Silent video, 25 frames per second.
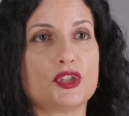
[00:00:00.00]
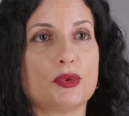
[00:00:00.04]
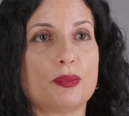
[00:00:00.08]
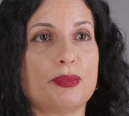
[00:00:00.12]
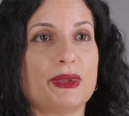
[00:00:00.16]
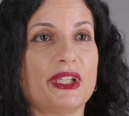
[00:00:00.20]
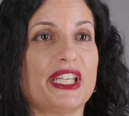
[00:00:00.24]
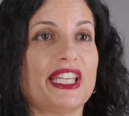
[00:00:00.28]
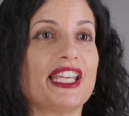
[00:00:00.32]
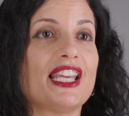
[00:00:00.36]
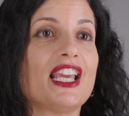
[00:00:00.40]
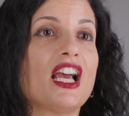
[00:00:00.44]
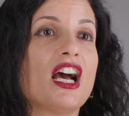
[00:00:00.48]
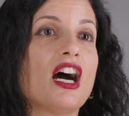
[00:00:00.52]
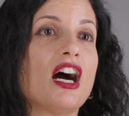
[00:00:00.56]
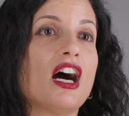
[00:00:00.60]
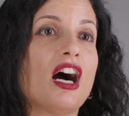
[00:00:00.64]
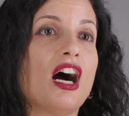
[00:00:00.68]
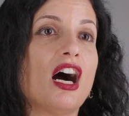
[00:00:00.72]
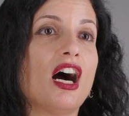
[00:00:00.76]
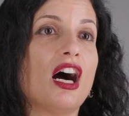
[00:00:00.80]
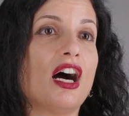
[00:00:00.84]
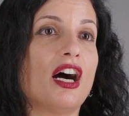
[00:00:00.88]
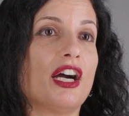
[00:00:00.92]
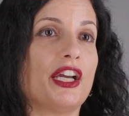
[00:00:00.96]
to be
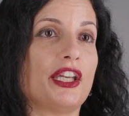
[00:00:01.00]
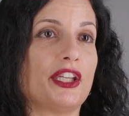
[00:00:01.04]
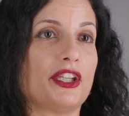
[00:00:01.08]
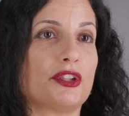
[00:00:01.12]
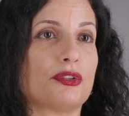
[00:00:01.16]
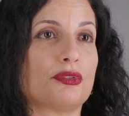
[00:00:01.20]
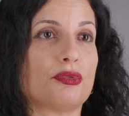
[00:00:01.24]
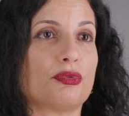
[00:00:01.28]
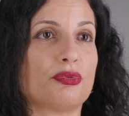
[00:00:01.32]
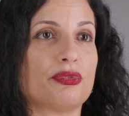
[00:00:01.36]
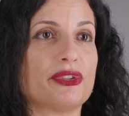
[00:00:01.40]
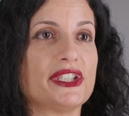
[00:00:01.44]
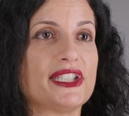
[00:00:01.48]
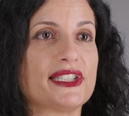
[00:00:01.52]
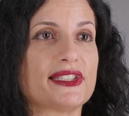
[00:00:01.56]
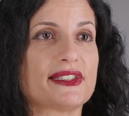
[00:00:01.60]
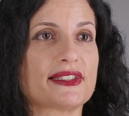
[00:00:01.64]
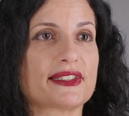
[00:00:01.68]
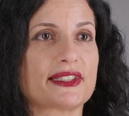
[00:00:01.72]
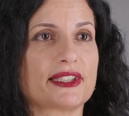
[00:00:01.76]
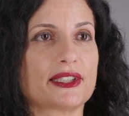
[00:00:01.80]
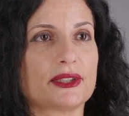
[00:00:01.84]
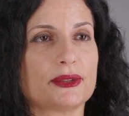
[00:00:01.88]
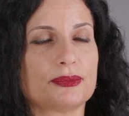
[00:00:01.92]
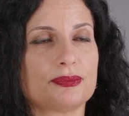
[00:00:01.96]
higher
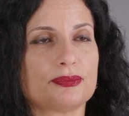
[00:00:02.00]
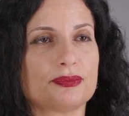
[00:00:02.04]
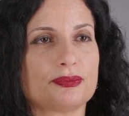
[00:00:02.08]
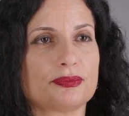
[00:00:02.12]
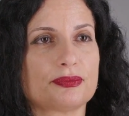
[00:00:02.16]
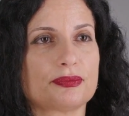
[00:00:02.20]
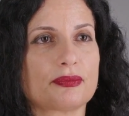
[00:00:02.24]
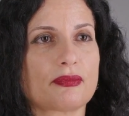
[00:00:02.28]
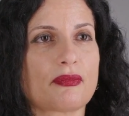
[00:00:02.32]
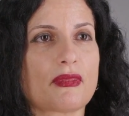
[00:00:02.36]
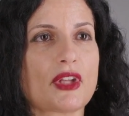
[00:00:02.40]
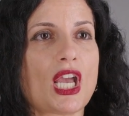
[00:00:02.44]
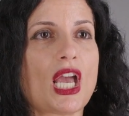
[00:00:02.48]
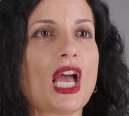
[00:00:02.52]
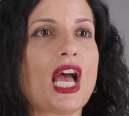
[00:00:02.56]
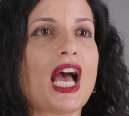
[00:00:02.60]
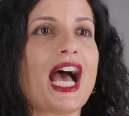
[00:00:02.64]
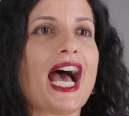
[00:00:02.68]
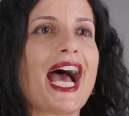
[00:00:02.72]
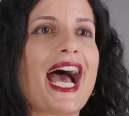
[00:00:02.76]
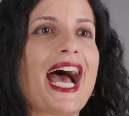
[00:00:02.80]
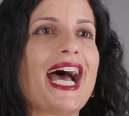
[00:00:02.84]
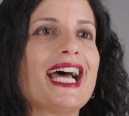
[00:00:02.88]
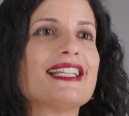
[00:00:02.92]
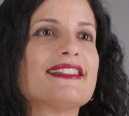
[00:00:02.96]
risk.
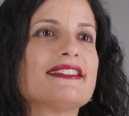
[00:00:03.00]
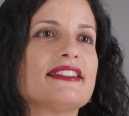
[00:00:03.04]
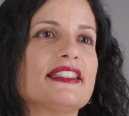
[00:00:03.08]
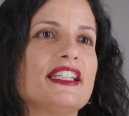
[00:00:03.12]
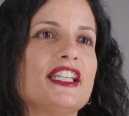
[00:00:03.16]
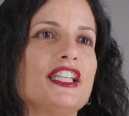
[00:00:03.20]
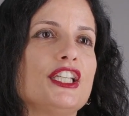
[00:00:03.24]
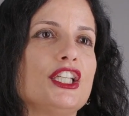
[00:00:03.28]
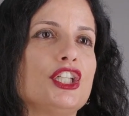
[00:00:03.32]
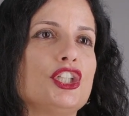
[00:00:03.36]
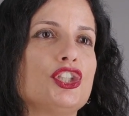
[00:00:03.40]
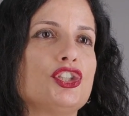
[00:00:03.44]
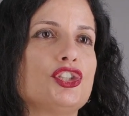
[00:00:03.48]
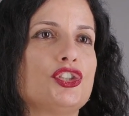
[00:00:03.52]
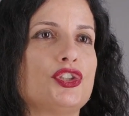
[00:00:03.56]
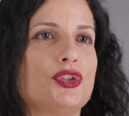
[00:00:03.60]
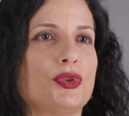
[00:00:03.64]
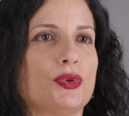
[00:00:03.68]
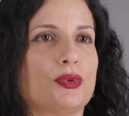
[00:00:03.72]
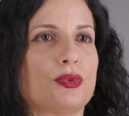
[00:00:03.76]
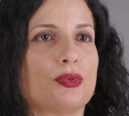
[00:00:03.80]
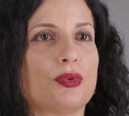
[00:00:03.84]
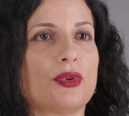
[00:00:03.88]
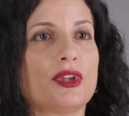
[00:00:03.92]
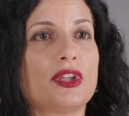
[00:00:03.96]
At
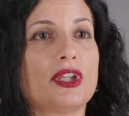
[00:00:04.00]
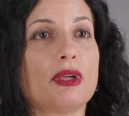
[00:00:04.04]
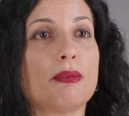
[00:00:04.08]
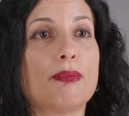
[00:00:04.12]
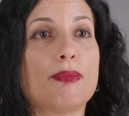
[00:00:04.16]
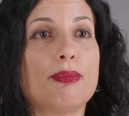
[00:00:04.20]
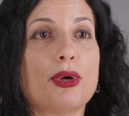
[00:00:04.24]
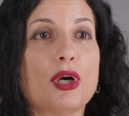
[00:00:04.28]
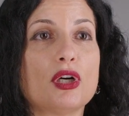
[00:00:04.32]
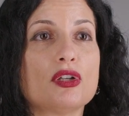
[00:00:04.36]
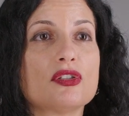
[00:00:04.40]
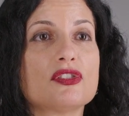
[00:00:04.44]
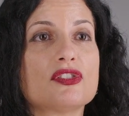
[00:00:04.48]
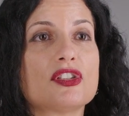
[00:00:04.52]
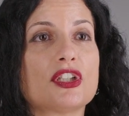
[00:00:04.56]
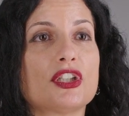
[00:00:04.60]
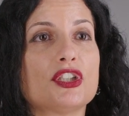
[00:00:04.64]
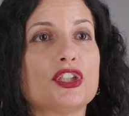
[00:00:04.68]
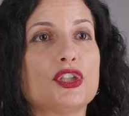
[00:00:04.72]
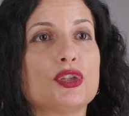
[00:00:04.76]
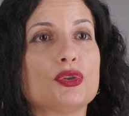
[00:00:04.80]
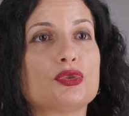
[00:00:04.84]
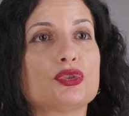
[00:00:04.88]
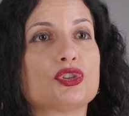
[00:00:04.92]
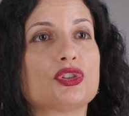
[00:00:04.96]
issue, the bonds
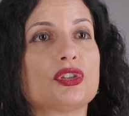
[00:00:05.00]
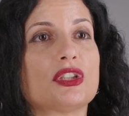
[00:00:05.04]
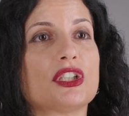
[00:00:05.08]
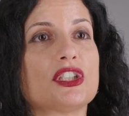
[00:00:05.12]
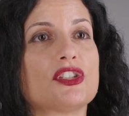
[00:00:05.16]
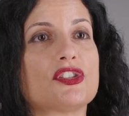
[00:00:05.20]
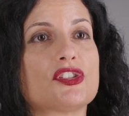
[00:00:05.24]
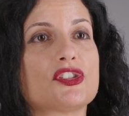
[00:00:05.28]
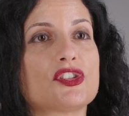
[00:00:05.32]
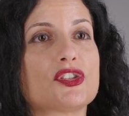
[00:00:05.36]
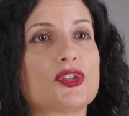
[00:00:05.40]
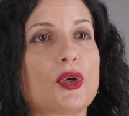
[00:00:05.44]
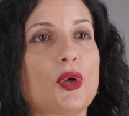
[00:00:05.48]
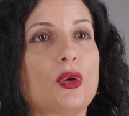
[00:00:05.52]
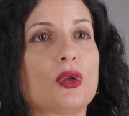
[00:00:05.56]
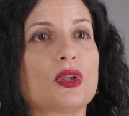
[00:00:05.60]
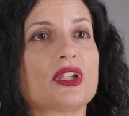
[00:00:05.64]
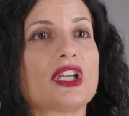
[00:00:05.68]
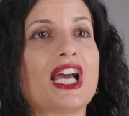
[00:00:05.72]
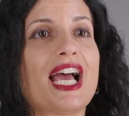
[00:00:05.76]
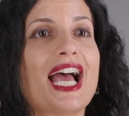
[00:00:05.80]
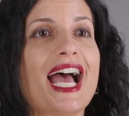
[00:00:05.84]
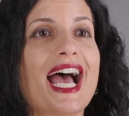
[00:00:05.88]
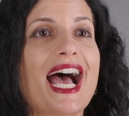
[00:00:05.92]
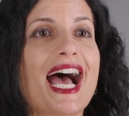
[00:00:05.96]
are usually
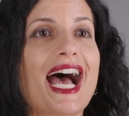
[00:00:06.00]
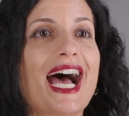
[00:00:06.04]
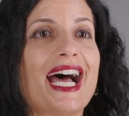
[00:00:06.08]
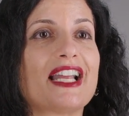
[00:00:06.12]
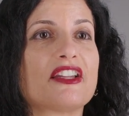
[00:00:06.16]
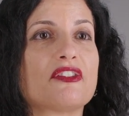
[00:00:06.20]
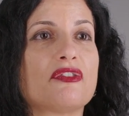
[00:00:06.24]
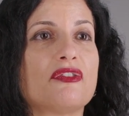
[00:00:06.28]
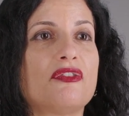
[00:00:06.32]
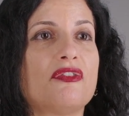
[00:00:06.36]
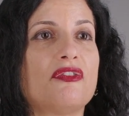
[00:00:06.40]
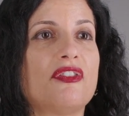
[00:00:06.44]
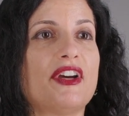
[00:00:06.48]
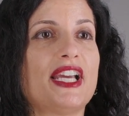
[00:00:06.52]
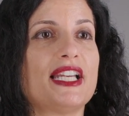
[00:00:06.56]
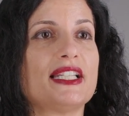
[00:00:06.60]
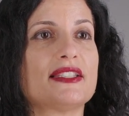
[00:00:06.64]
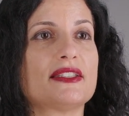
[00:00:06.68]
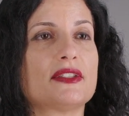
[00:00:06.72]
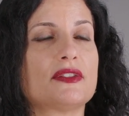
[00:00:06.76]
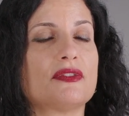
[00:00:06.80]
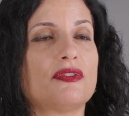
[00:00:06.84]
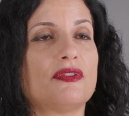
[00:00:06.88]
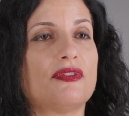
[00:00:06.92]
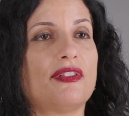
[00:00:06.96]
sold at
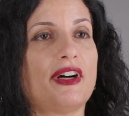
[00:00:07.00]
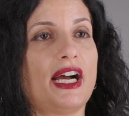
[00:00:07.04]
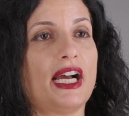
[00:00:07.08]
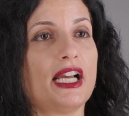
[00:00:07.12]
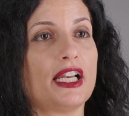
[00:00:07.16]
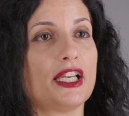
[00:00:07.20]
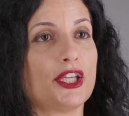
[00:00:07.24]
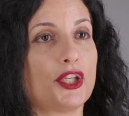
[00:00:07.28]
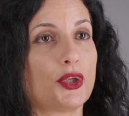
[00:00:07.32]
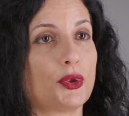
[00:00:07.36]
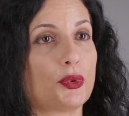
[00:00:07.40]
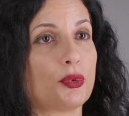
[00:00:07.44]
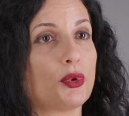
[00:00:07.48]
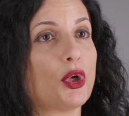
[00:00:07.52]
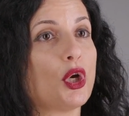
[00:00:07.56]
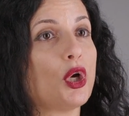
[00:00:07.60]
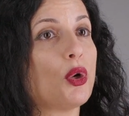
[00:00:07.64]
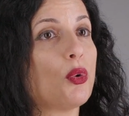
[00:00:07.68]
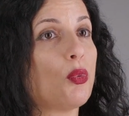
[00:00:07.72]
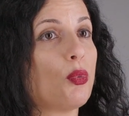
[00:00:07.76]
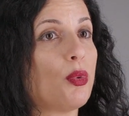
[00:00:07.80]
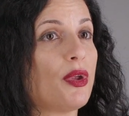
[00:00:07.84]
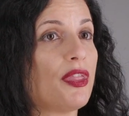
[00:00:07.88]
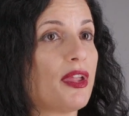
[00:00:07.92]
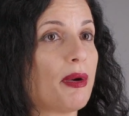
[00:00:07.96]
face value
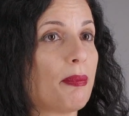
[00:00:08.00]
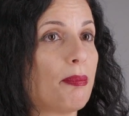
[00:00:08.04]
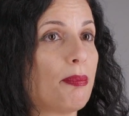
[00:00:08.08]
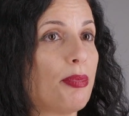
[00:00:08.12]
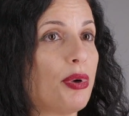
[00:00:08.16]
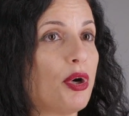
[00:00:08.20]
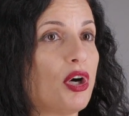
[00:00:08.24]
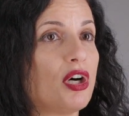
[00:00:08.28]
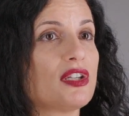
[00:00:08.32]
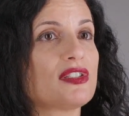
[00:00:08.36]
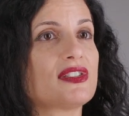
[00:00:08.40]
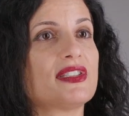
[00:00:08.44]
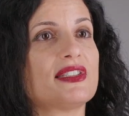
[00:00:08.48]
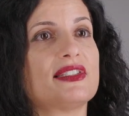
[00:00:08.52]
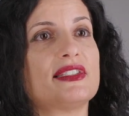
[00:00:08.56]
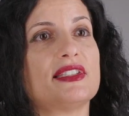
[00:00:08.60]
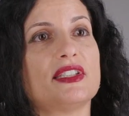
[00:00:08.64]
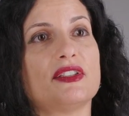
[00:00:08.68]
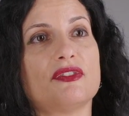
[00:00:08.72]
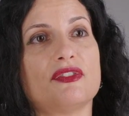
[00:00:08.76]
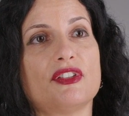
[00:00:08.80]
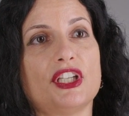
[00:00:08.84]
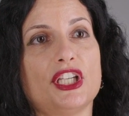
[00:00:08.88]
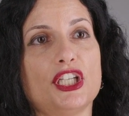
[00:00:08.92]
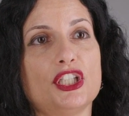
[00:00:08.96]
with a
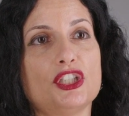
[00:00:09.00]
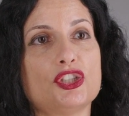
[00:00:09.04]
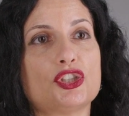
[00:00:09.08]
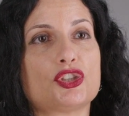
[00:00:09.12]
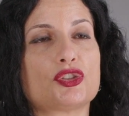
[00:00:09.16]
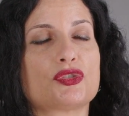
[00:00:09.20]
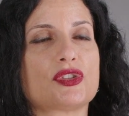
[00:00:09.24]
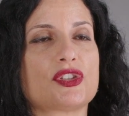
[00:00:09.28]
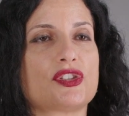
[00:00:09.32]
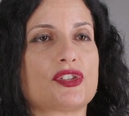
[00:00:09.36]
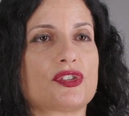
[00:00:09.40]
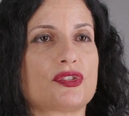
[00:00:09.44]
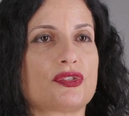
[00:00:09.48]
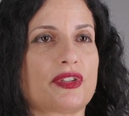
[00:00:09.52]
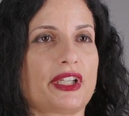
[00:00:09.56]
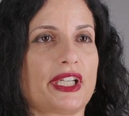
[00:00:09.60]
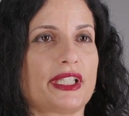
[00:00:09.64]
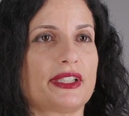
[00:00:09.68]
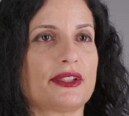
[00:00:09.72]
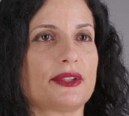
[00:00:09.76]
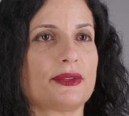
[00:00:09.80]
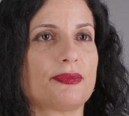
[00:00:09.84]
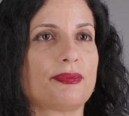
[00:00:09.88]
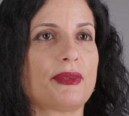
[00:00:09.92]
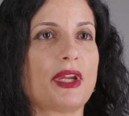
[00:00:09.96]
positive interest
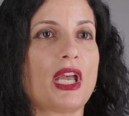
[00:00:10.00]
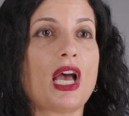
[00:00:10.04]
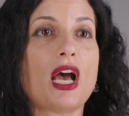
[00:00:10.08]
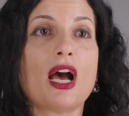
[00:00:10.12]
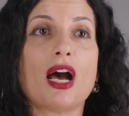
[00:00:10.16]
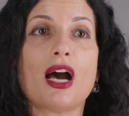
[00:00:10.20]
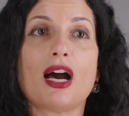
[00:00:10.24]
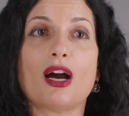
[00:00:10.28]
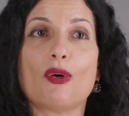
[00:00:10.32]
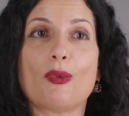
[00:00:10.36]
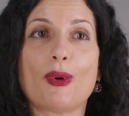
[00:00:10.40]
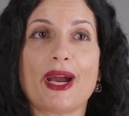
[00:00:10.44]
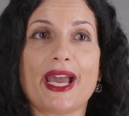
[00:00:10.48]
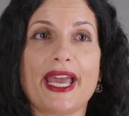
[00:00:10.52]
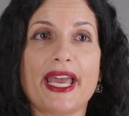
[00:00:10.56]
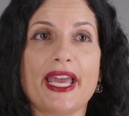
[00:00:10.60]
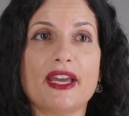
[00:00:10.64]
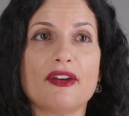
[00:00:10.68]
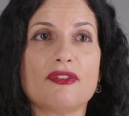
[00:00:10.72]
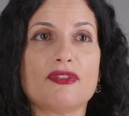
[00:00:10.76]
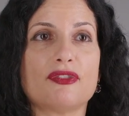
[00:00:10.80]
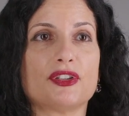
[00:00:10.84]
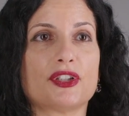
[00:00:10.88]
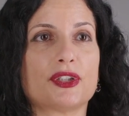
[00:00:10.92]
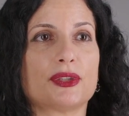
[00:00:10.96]
rate.
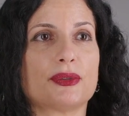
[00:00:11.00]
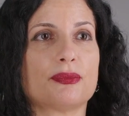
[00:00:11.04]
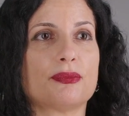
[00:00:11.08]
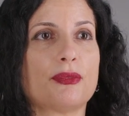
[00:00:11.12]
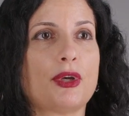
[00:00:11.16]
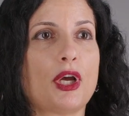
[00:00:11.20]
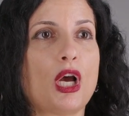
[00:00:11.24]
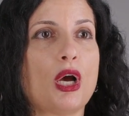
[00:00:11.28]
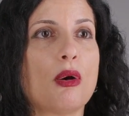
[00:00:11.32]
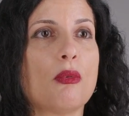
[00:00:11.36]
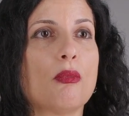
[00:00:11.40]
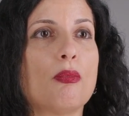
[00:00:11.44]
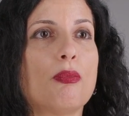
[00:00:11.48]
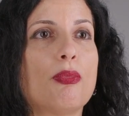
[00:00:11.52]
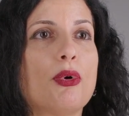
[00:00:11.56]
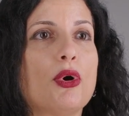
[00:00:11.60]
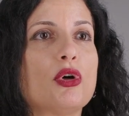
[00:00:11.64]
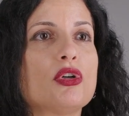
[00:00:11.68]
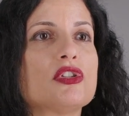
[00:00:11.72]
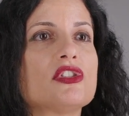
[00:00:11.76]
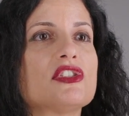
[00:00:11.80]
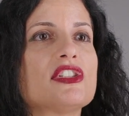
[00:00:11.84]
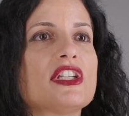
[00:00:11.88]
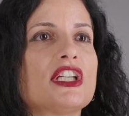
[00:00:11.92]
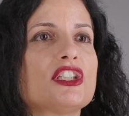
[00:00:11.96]
However,
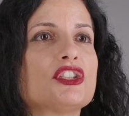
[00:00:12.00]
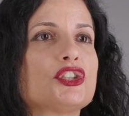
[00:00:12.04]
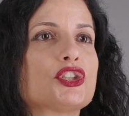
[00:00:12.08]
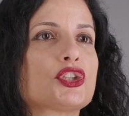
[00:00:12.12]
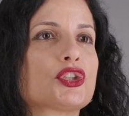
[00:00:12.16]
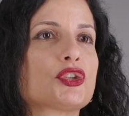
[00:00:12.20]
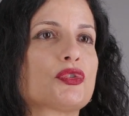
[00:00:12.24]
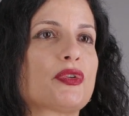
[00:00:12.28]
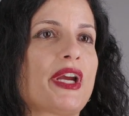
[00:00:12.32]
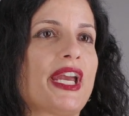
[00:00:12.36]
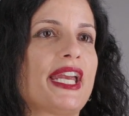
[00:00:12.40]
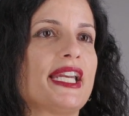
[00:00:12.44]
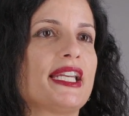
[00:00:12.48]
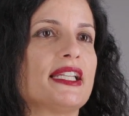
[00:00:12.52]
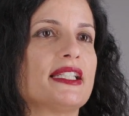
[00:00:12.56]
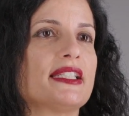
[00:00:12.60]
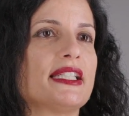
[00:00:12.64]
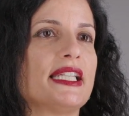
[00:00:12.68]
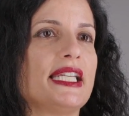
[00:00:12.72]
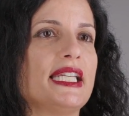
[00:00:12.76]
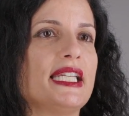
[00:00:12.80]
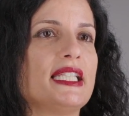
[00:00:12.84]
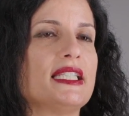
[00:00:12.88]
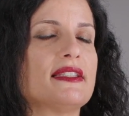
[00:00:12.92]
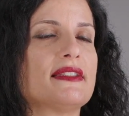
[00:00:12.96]
bonds are
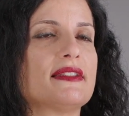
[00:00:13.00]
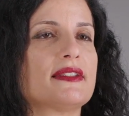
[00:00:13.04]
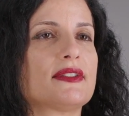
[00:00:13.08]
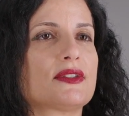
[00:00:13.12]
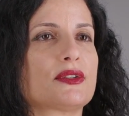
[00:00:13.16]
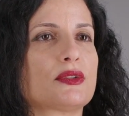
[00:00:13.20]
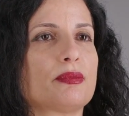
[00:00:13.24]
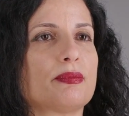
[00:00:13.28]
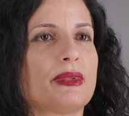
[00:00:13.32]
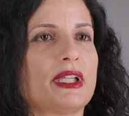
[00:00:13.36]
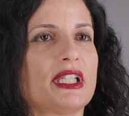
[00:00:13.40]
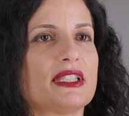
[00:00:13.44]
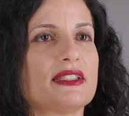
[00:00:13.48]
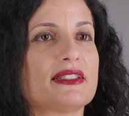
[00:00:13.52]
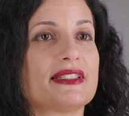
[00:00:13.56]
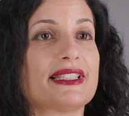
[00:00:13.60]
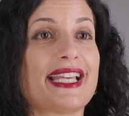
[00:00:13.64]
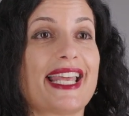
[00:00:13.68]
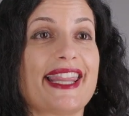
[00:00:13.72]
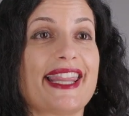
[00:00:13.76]
traded instruments